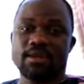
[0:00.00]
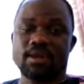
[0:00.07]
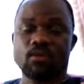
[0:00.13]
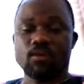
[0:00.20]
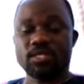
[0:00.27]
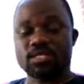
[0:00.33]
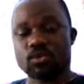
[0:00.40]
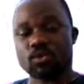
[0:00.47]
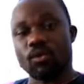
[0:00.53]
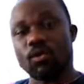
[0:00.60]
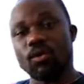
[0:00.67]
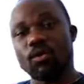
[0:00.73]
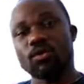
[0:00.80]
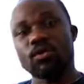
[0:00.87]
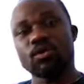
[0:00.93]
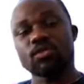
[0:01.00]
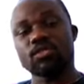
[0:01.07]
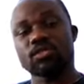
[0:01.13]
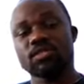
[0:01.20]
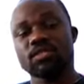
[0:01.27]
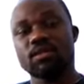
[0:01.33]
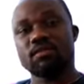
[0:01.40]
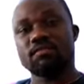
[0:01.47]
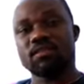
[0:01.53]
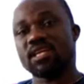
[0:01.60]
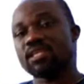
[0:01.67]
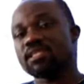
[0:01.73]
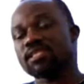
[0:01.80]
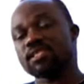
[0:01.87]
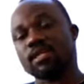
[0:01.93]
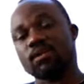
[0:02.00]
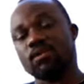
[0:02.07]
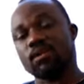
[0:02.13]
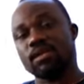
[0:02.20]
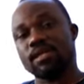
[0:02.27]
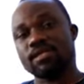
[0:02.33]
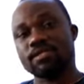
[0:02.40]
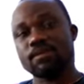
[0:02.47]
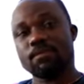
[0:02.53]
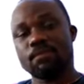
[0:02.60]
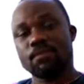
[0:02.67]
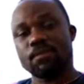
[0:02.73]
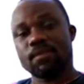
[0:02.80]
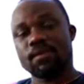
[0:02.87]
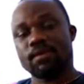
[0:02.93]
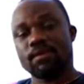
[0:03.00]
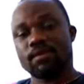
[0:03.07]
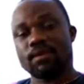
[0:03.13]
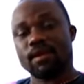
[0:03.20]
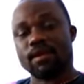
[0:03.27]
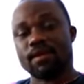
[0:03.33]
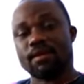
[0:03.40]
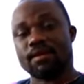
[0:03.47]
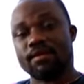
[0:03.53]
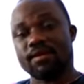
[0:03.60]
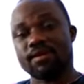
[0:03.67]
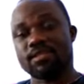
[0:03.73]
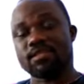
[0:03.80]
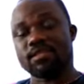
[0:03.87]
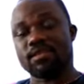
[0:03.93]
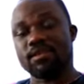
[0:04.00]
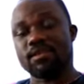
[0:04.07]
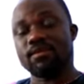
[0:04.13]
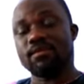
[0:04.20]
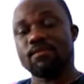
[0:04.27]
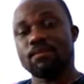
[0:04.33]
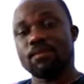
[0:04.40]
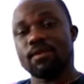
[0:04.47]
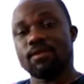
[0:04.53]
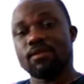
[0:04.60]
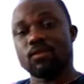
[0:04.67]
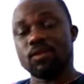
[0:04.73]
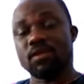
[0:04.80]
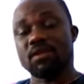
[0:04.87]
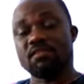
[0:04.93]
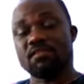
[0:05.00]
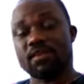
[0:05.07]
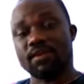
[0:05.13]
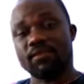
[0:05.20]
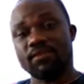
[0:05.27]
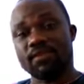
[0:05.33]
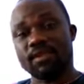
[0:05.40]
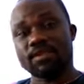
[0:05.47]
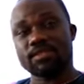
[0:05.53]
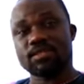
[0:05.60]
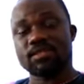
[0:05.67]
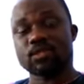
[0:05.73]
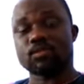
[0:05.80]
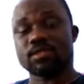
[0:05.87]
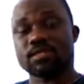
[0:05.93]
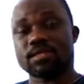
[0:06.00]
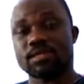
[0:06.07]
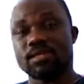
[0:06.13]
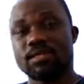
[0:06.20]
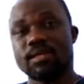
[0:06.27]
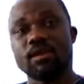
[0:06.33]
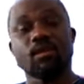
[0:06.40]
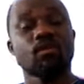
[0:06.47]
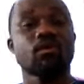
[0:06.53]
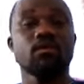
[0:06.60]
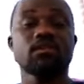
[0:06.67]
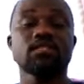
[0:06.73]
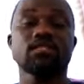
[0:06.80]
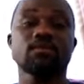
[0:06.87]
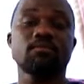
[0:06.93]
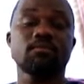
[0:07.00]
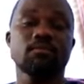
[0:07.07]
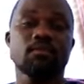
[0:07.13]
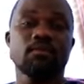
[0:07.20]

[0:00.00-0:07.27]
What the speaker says: I wish all those various stakeholders that are currently doing different things, especially the inaugural team,